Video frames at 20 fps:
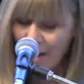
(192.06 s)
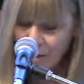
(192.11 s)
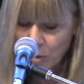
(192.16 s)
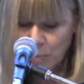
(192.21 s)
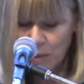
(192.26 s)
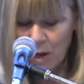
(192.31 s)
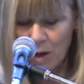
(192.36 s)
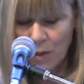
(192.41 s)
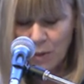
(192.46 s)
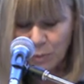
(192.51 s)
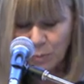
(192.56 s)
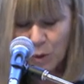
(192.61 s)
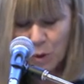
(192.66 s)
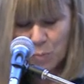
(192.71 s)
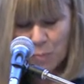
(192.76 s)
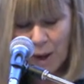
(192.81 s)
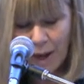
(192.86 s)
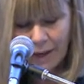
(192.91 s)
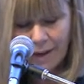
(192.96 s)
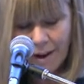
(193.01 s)
have to be on the
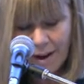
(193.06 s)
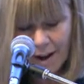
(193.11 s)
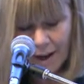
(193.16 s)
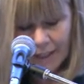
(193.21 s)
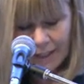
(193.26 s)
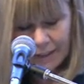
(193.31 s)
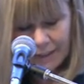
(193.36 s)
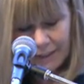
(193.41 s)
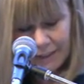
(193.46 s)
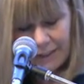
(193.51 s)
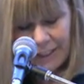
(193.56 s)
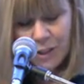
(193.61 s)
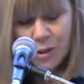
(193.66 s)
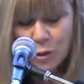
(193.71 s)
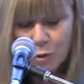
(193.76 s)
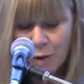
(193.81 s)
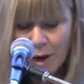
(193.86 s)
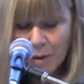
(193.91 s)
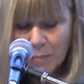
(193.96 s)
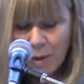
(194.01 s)
road by nine.
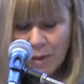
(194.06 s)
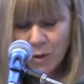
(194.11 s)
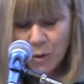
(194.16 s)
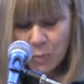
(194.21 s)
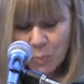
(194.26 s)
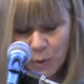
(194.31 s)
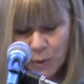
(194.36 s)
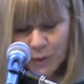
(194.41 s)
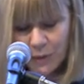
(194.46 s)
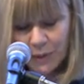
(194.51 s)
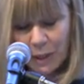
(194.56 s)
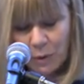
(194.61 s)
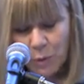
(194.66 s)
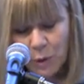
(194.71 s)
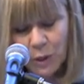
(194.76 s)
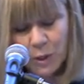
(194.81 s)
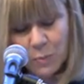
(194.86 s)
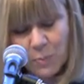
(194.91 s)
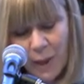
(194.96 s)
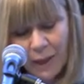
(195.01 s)
It's your grandmother's birthday.
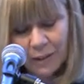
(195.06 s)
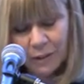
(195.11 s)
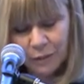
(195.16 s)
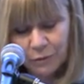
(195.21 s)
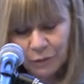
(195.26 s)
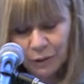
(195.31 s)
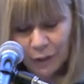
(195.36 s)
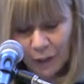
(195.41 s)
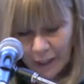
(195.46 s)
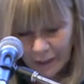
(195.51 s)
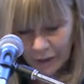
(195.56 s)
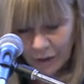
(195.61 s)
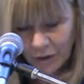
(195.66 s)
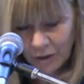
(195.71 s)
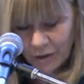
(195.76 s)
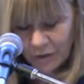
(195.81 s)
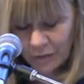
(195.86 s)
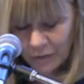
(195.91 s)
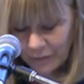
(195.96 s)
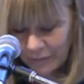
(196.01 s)
We're expected for
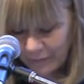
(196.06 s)
lunch.